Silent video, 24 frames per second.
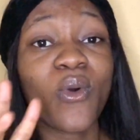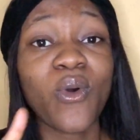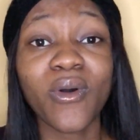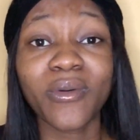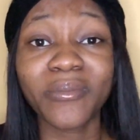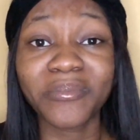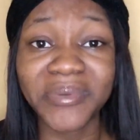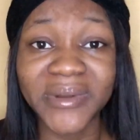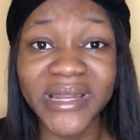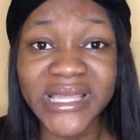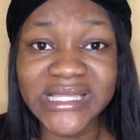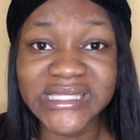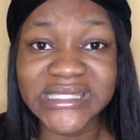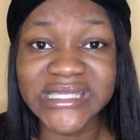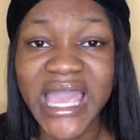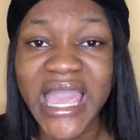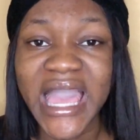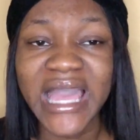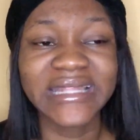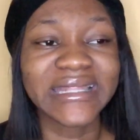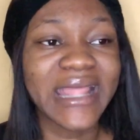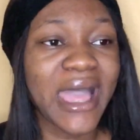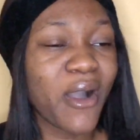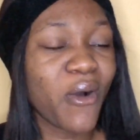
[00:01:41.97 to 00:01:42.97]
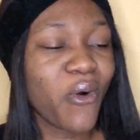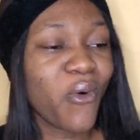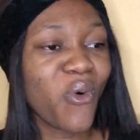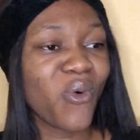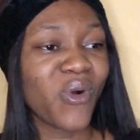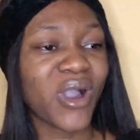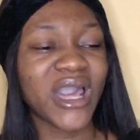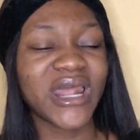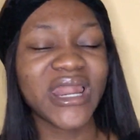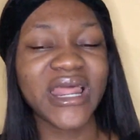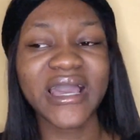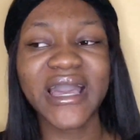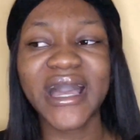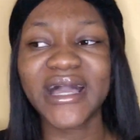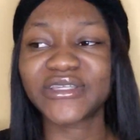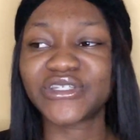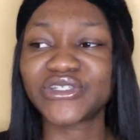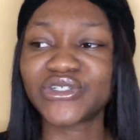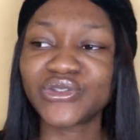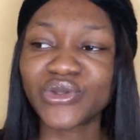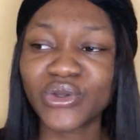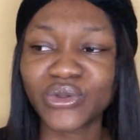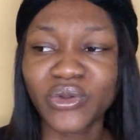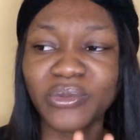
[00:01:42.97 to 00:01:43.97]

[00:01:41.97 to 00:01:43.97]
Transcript: complaint that, oh, Kanaga Jr.